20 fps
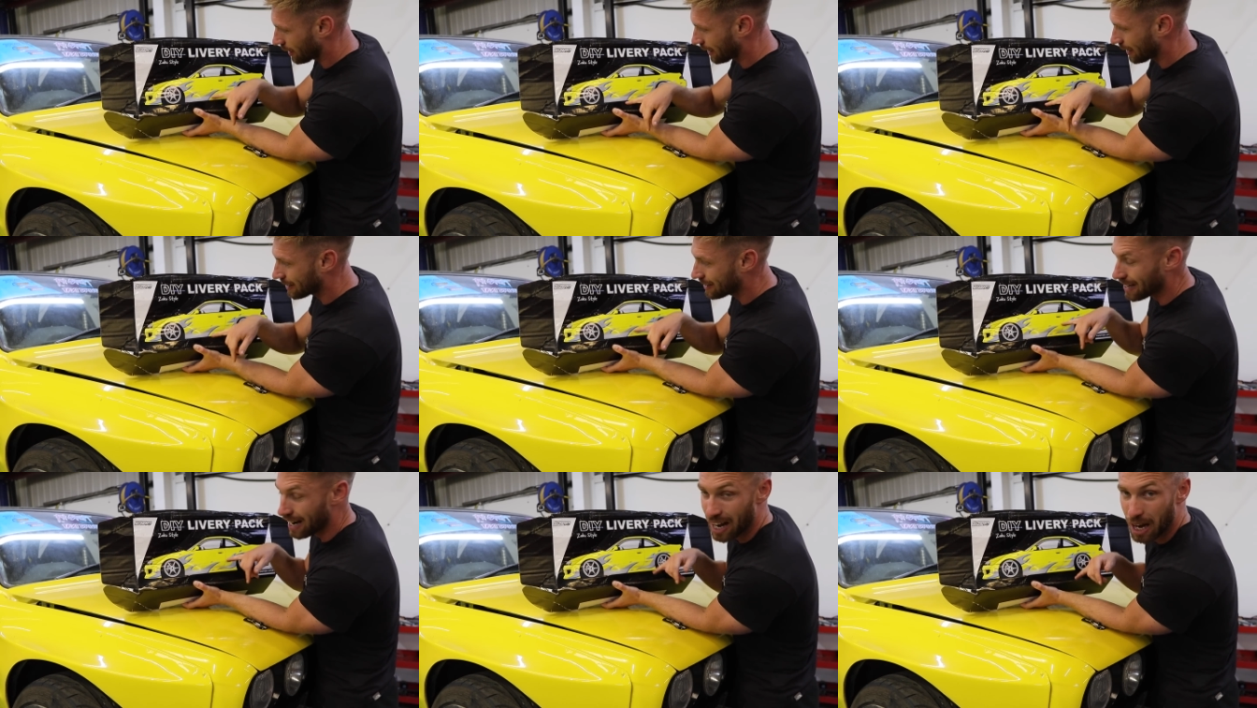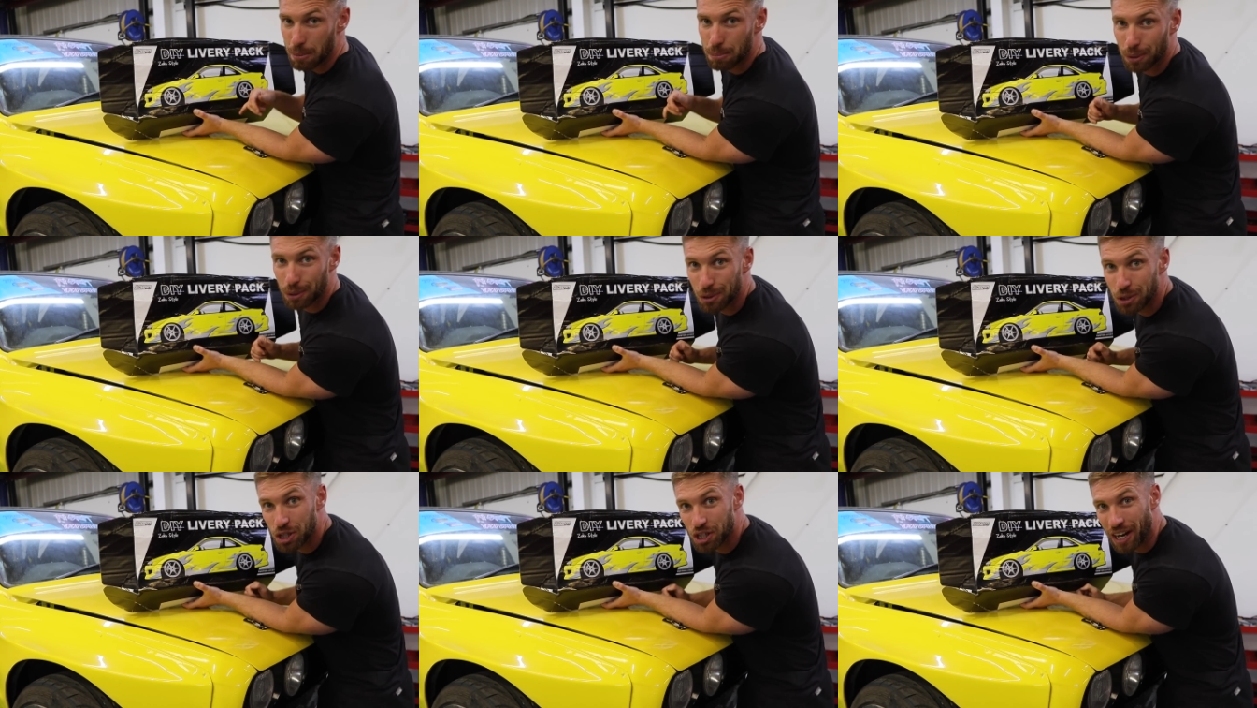like a dark
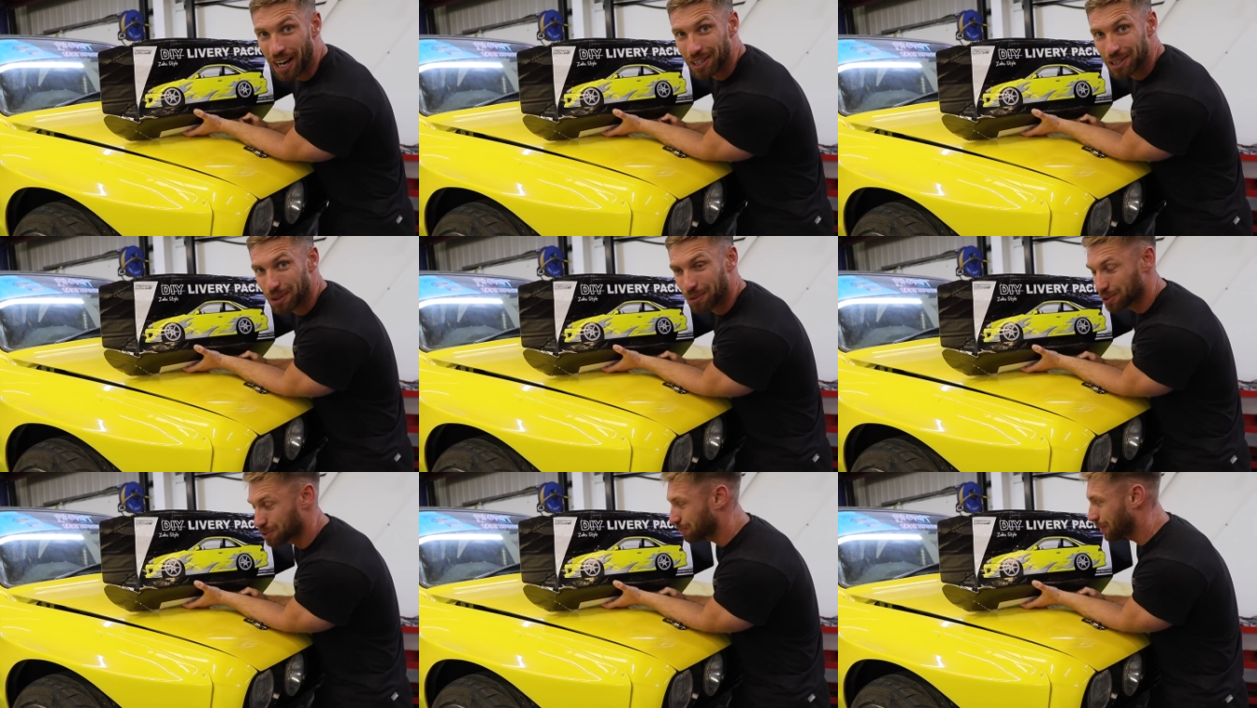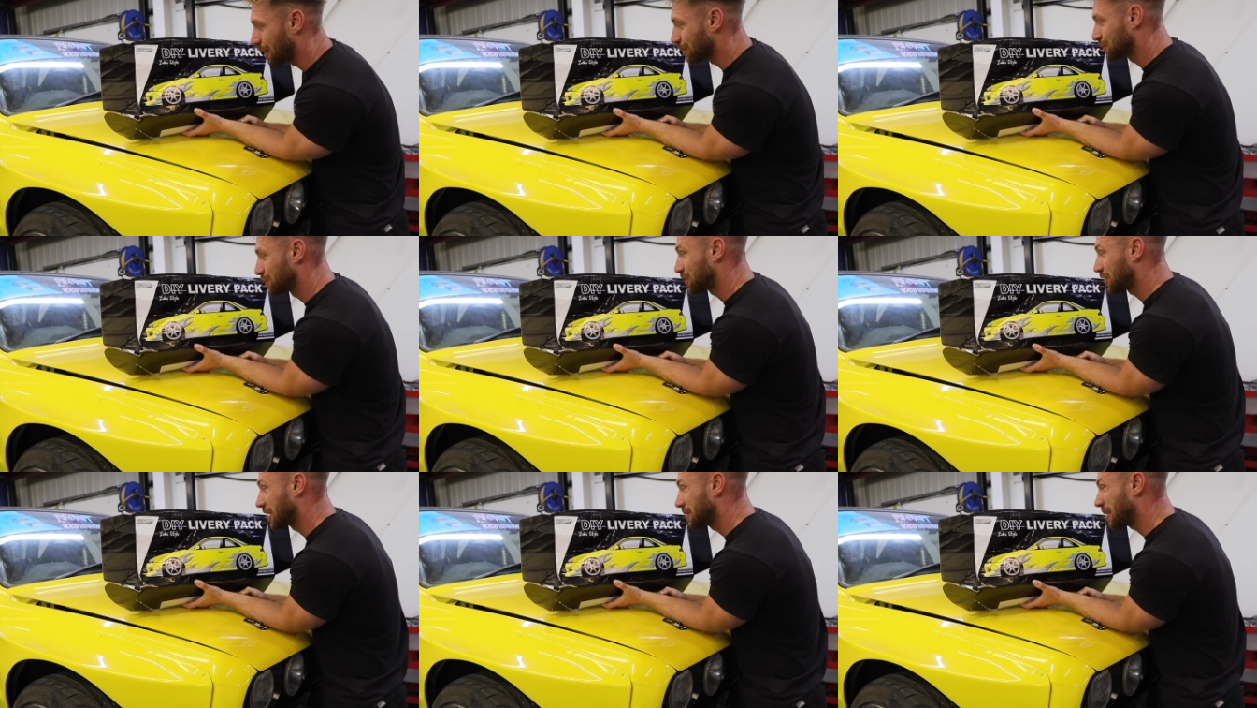blue shadow as well.
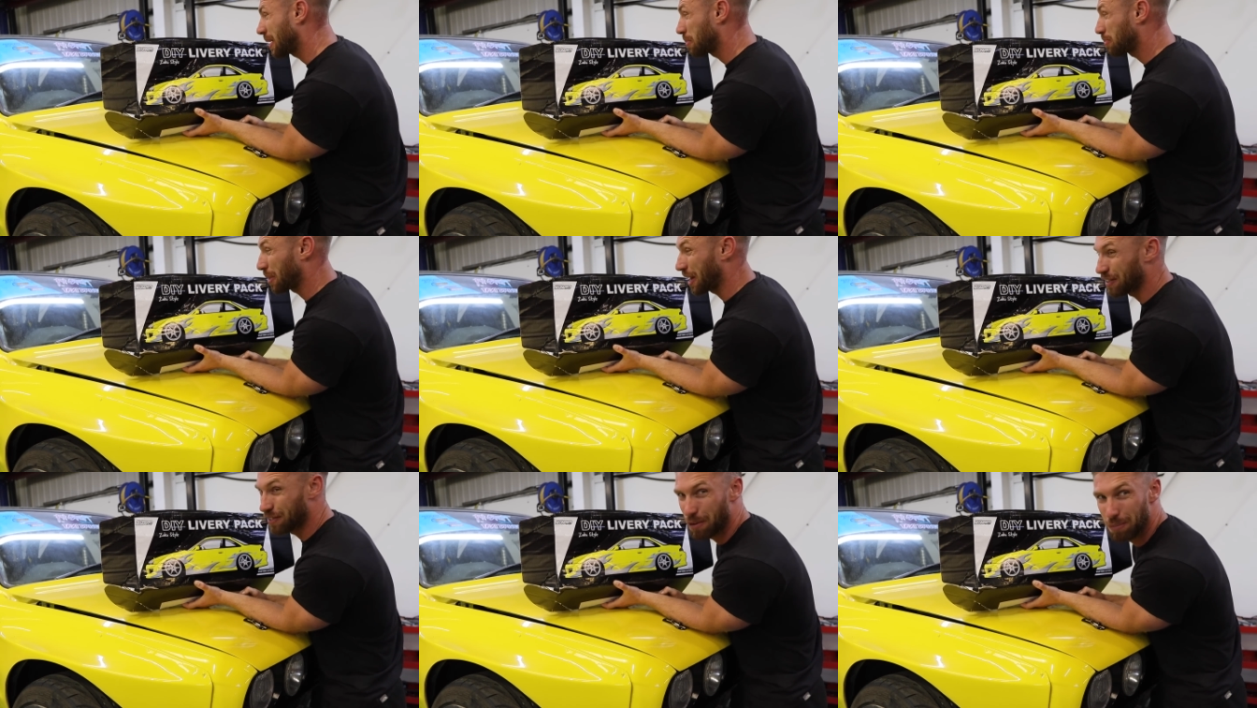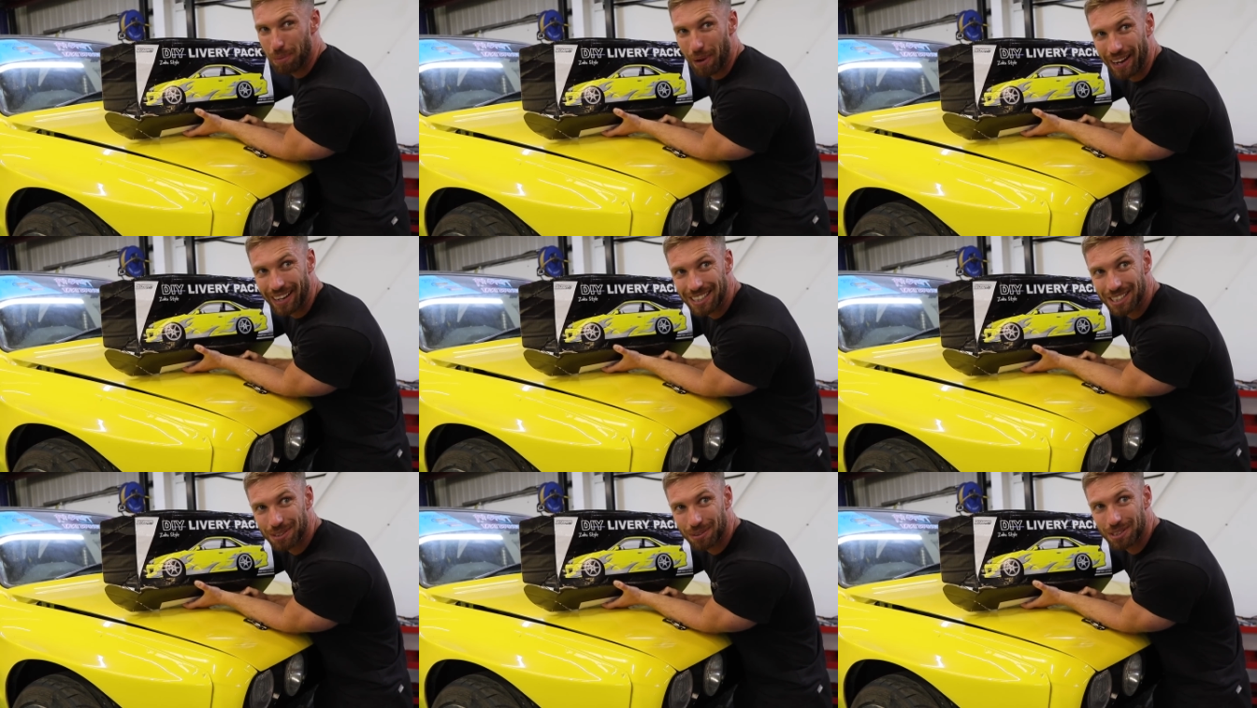So it's going to be a bit of a
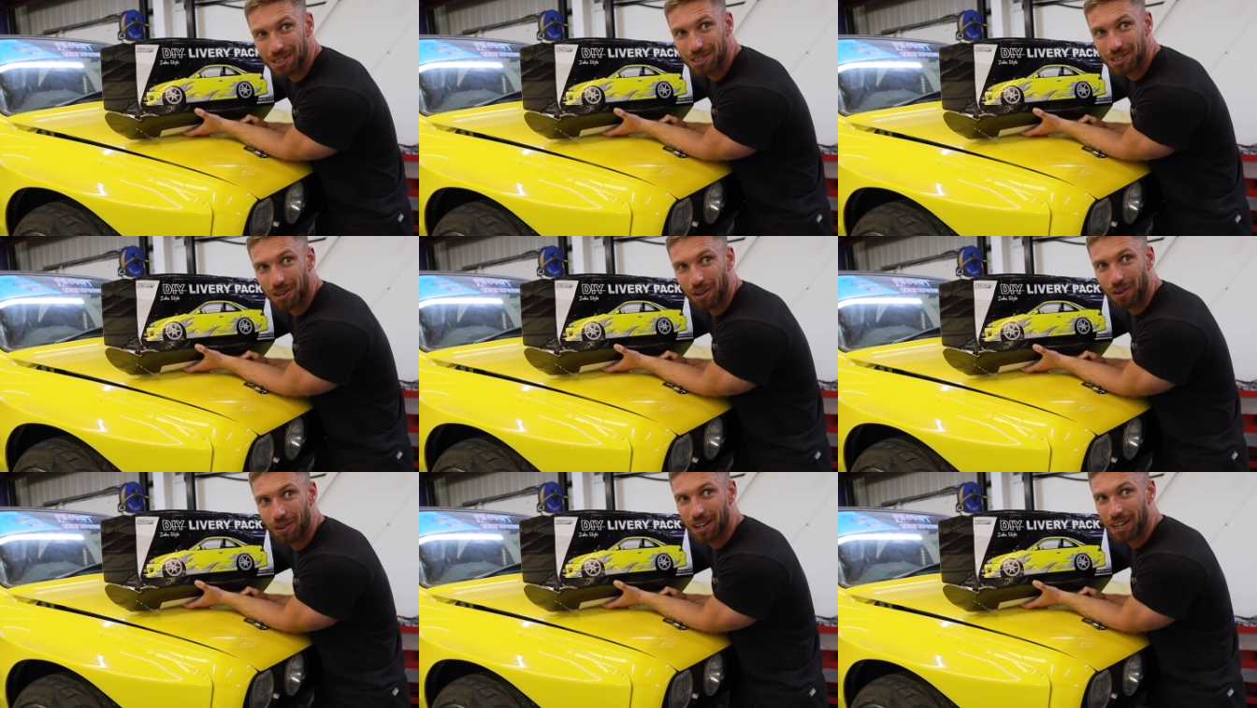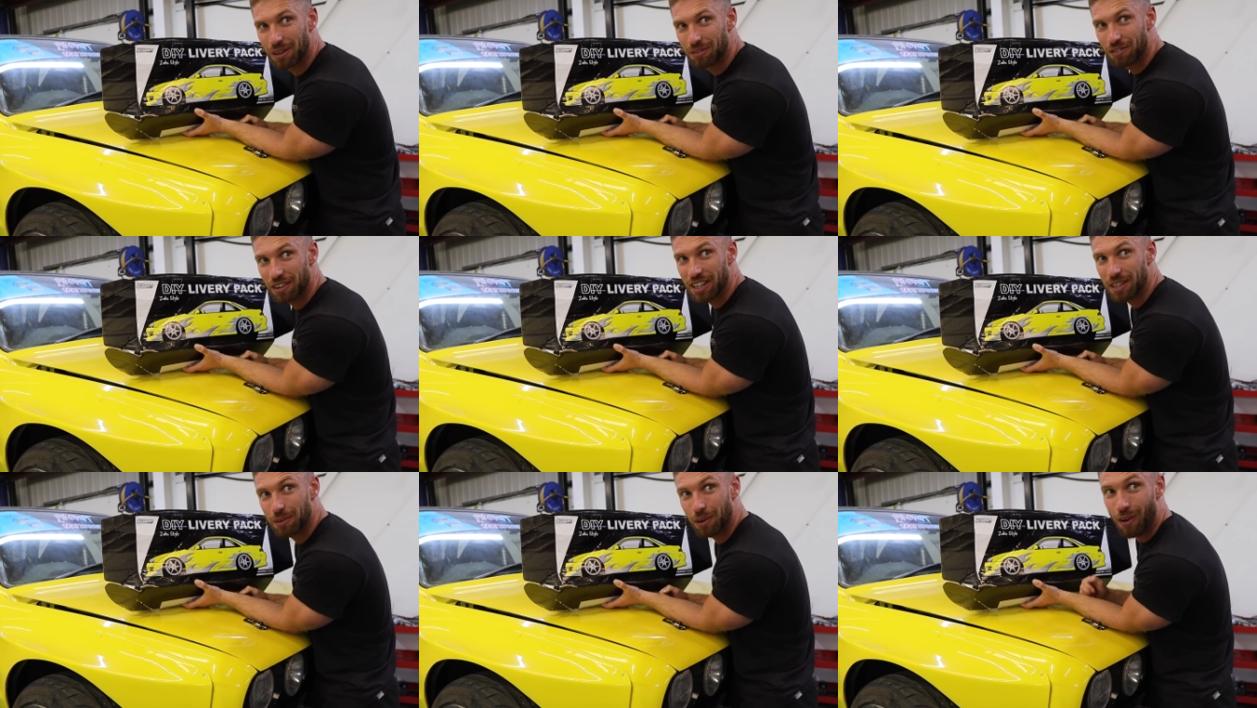pain to install, and I'm
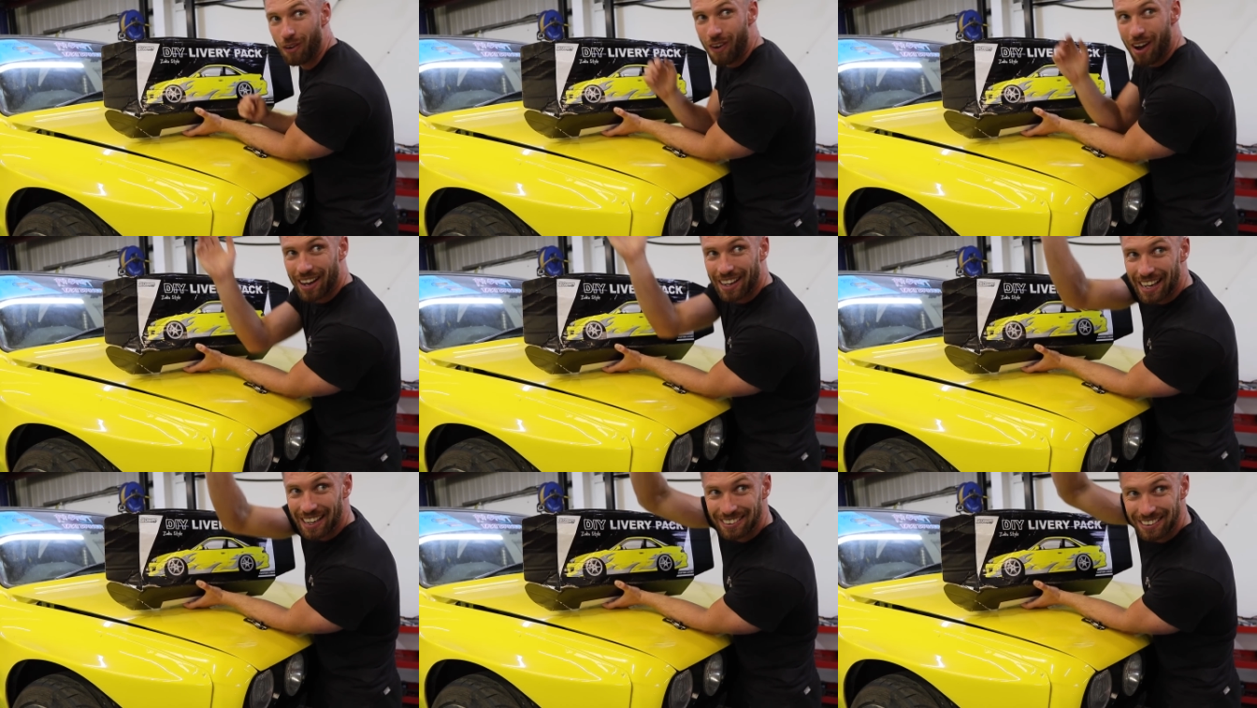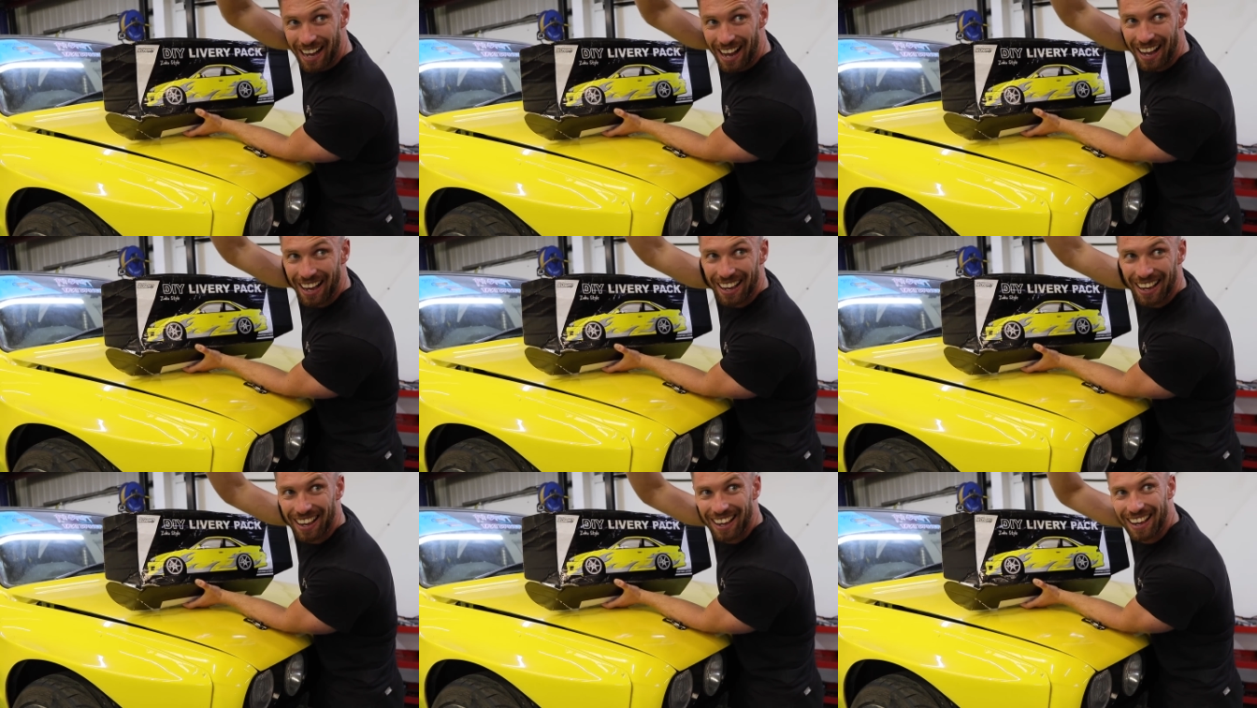really, all right guys
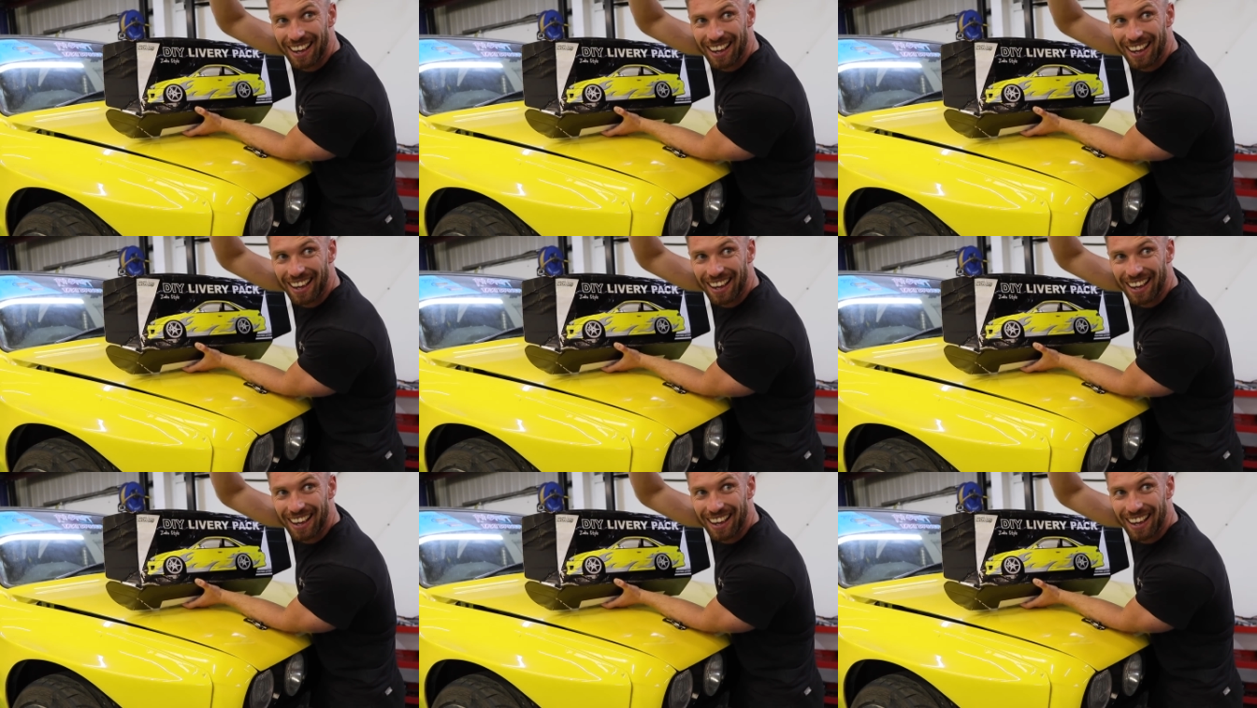there?